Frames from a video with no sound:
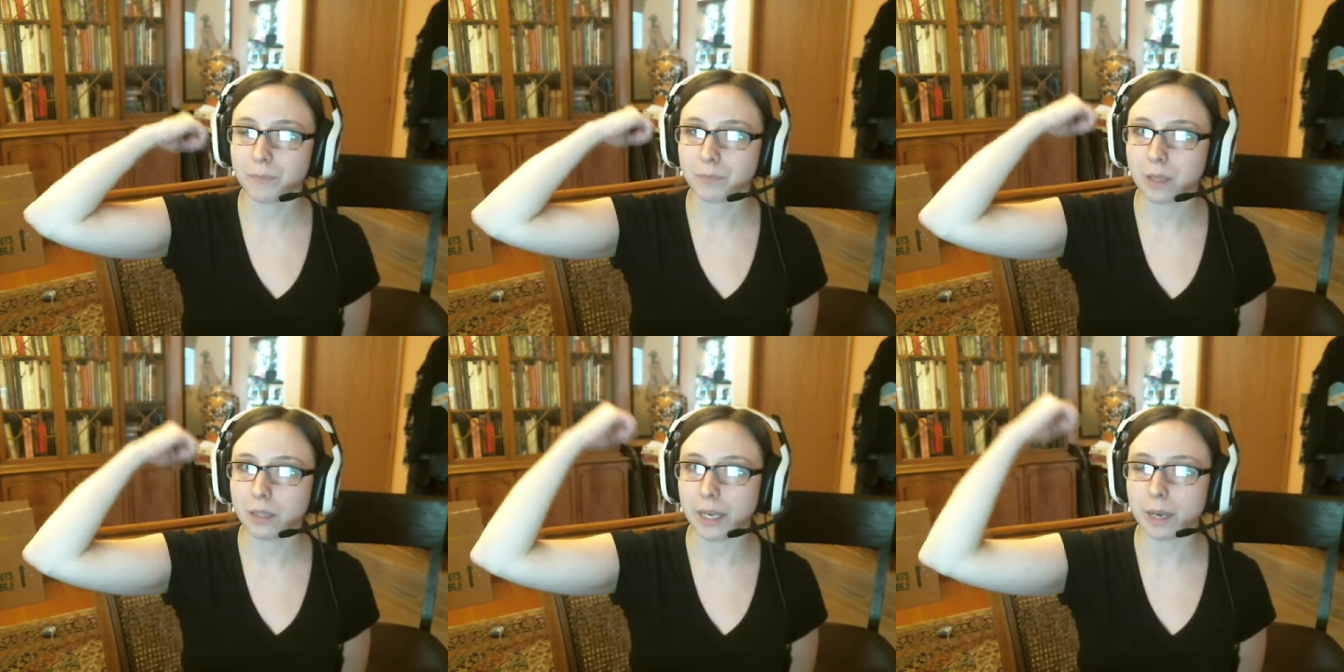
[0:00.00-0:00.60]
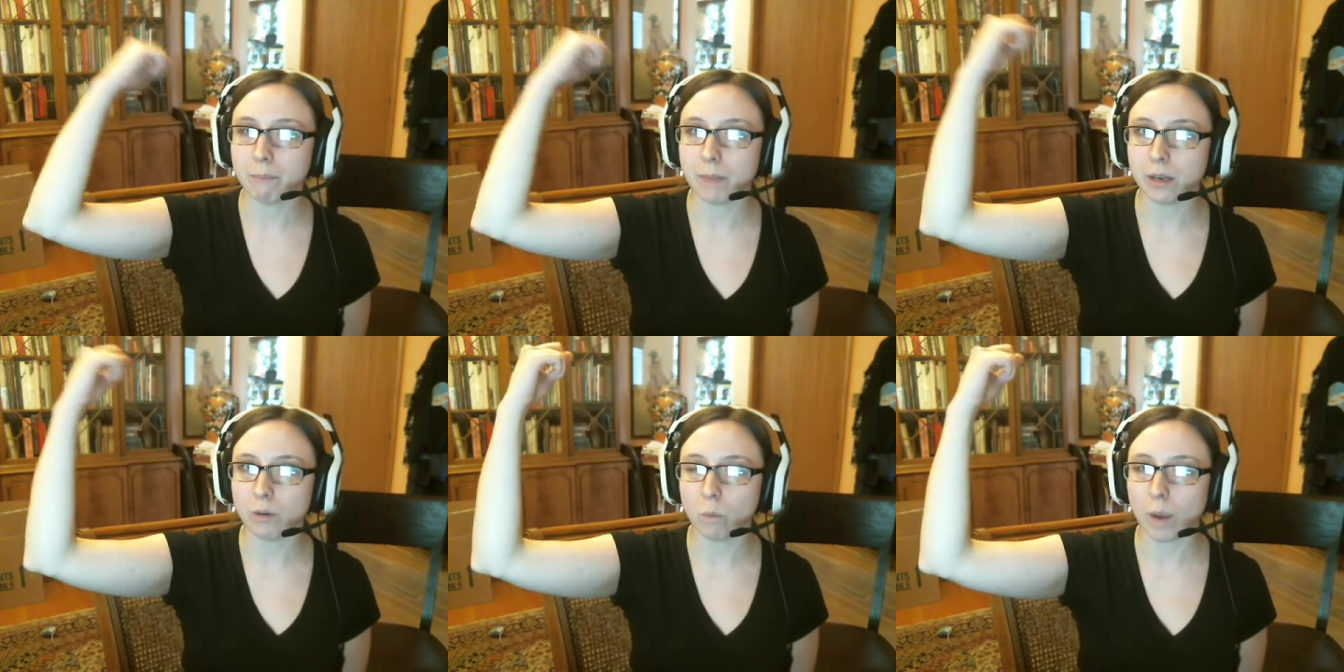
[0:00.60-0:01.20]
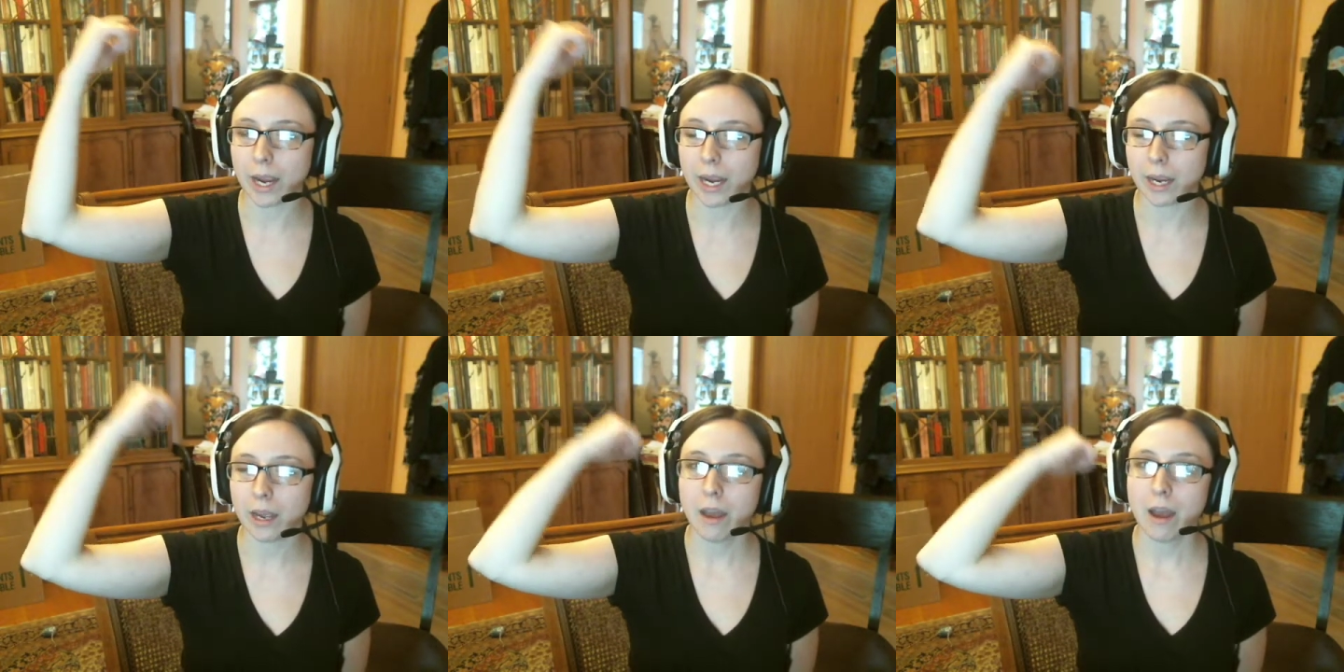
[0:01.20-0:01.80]
like
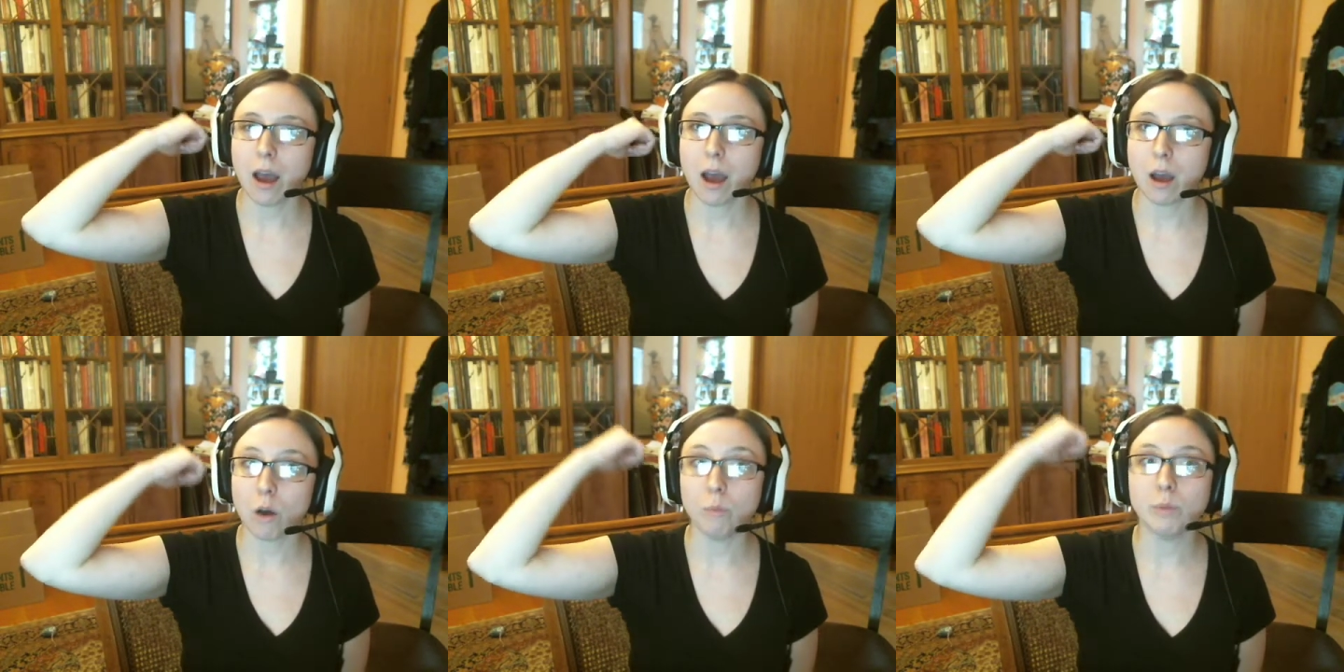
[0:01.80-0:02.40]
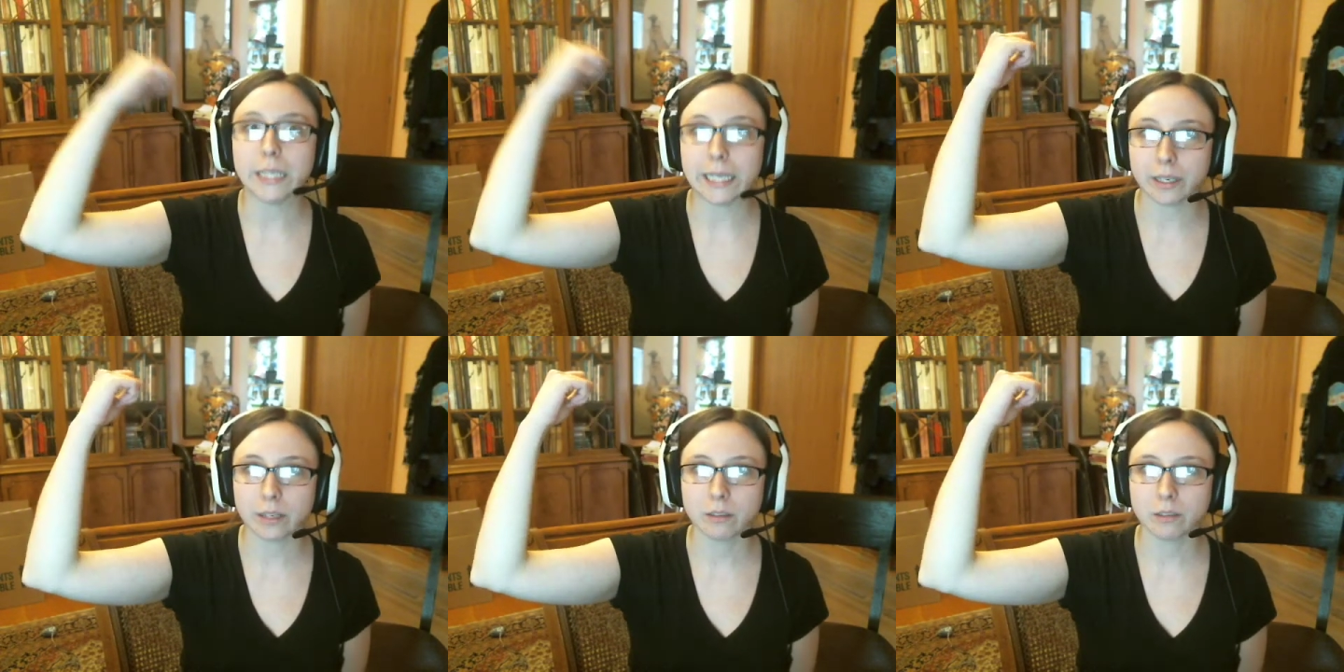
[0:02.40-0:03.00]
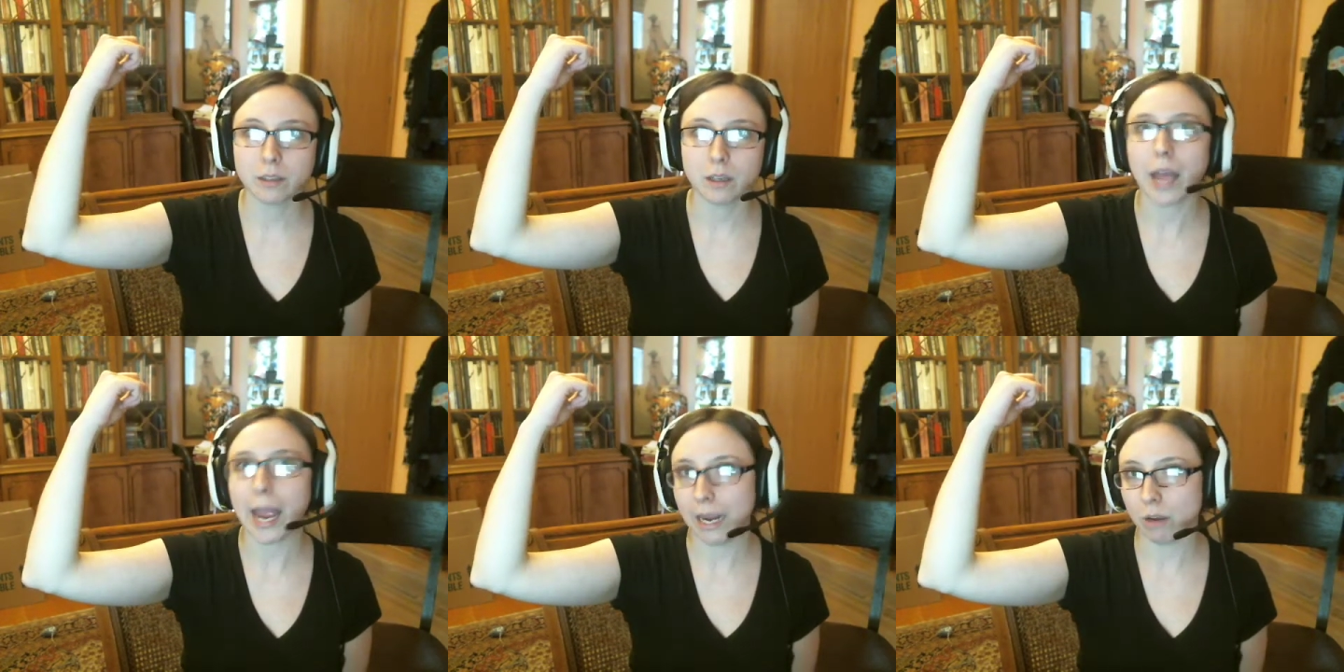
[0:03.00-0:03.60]
midway oblique
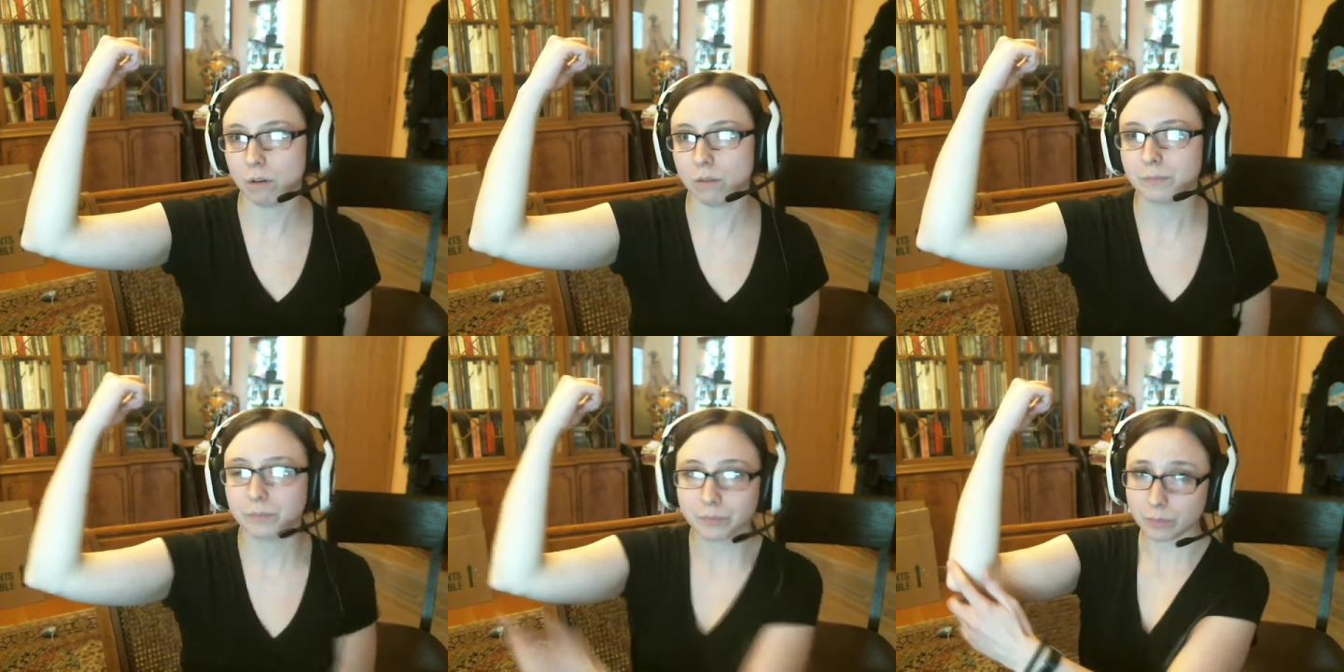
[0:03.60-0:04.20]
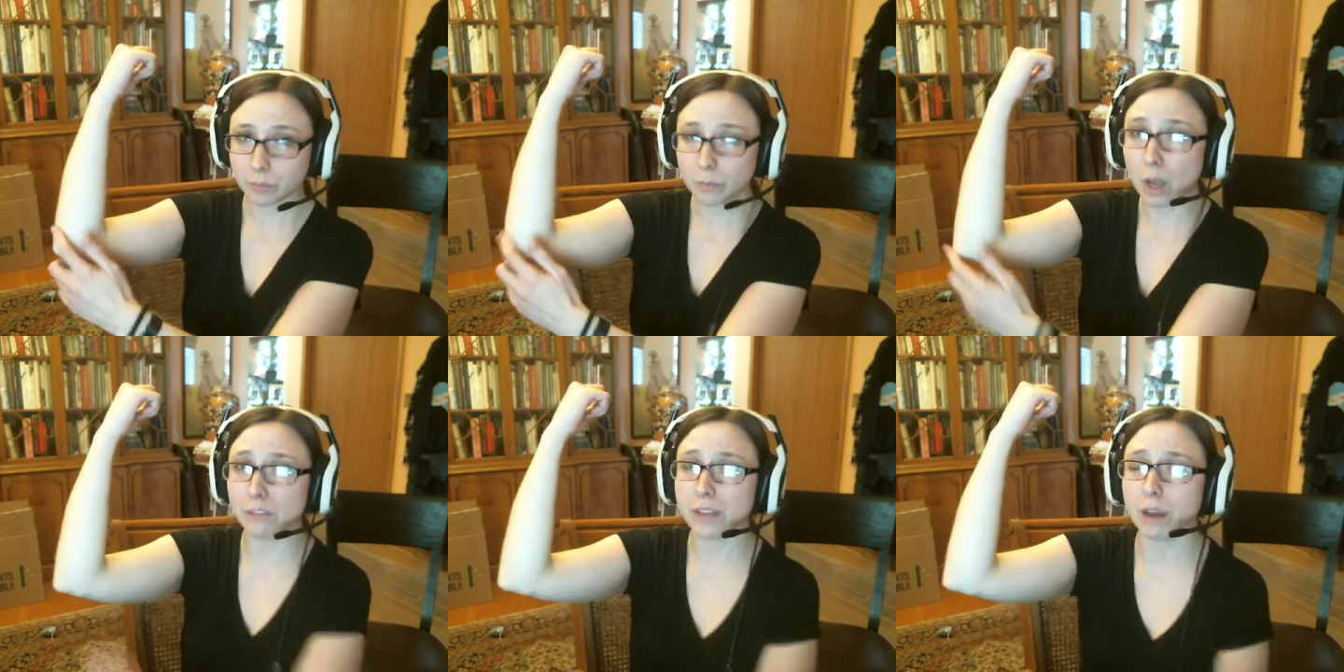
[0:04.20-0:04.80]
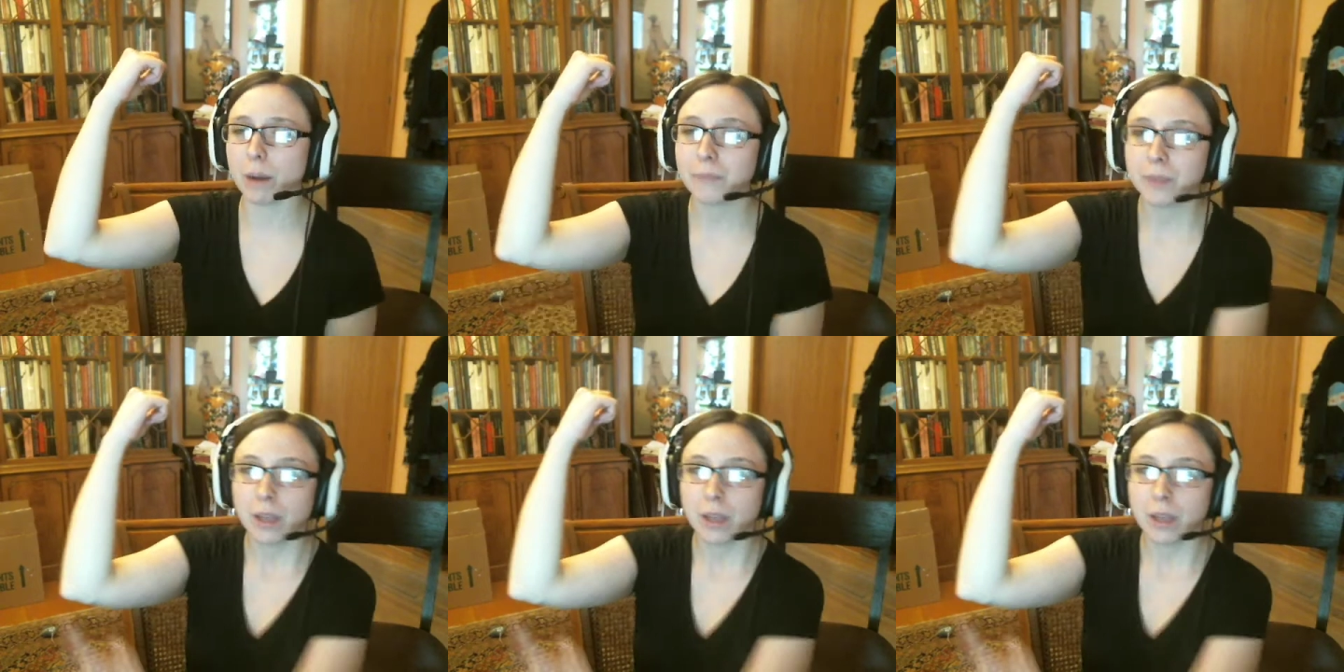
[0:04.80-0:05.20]
angle of the arm.